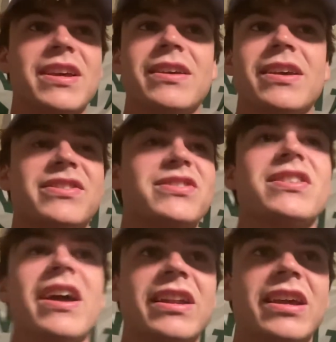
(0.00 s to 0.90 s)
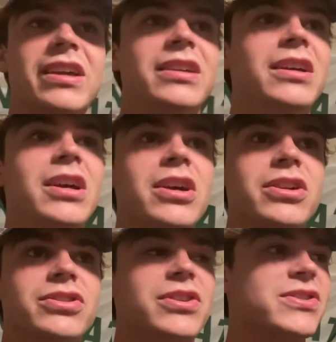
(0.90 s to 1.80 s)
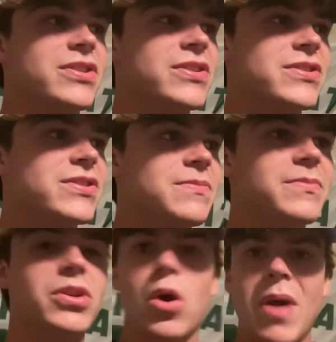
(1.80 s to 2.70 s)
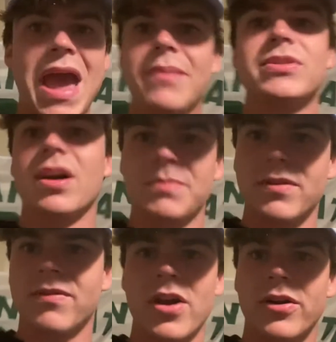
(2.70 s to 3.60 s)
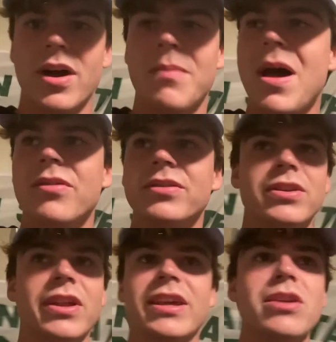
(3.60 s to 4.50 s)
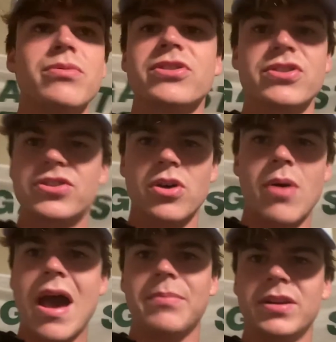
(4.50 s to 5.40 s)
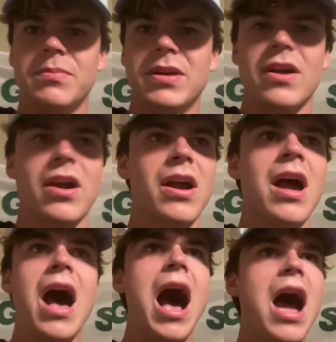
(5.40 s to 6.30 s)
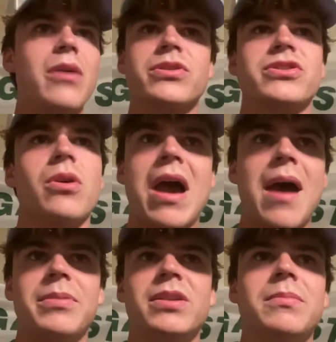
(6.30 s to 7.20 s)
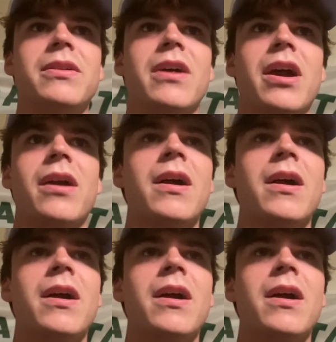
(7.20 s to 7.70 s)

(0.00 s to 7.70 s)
exciting, just as amped up and fired up. He was just so happy to be there. I was so happy to be there.